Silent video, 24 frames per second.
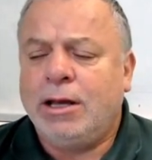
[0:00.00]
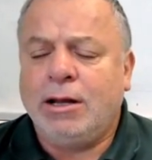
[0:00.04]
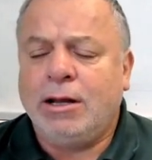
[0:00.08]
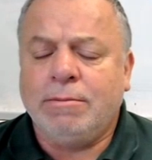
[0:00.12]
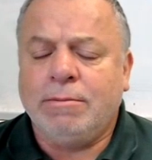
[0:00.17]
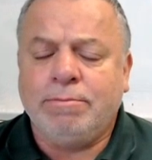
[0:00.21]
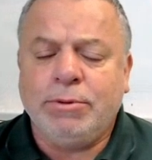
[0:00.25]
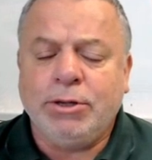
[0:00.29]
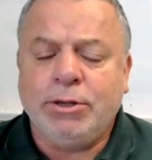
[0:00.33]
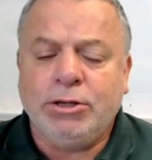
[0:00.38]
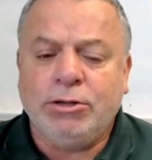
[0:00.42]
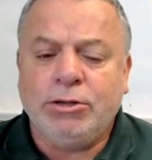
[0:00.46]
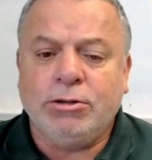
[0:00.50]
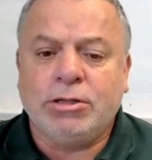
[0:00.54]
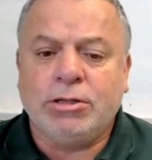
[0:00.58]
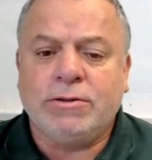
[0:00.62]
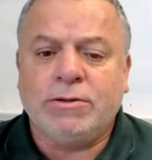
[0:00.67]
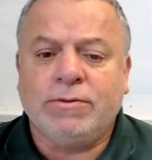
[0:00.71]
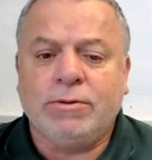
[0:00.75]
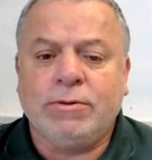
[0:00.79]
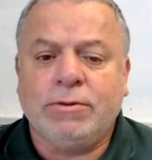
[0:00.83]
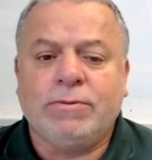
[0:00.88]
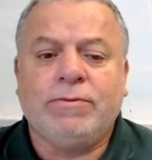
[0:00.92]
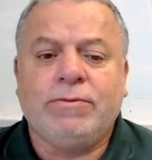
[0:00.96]
and be
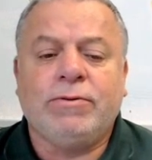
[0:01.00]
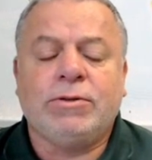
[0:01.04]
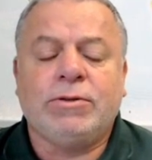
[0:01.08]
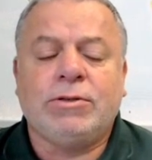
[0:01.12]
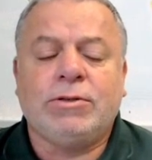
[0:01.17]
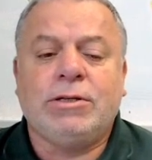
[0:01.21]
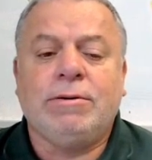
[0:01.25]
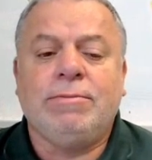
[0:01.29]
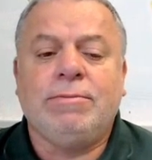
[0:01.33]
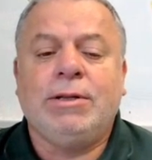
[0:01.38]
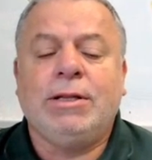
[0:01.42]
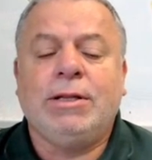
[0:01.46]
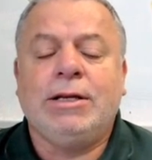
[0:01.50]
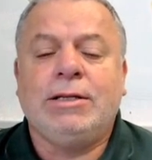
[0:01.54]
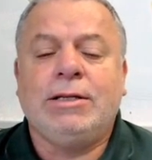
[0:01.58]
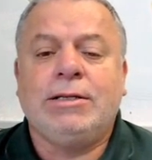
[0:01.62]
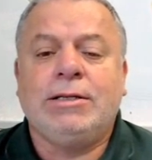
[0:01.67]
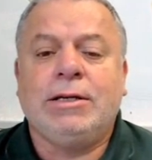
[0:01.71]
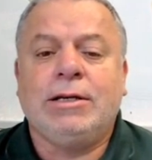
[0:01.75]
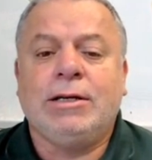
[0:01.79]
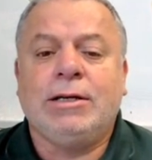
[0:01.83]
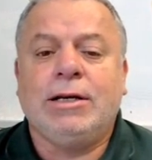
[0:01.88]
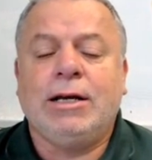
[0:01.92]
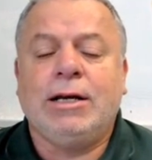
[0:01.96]
useful for
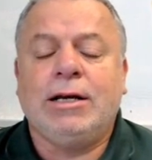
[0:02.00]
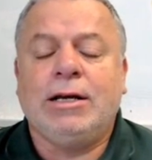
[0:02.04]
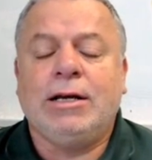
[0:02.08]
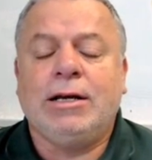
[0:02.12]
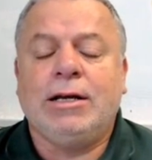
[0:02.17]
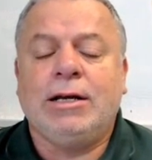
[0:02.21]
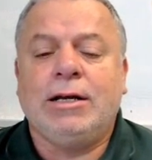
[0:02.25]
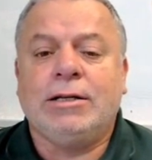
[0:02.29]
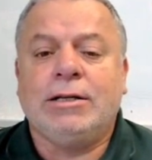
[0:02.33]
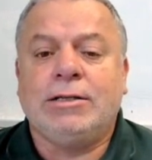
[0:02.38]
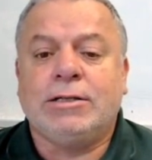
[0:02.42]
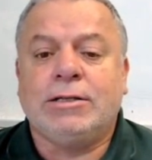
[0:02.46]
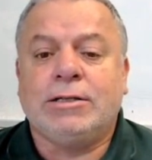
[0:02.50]
stimulating a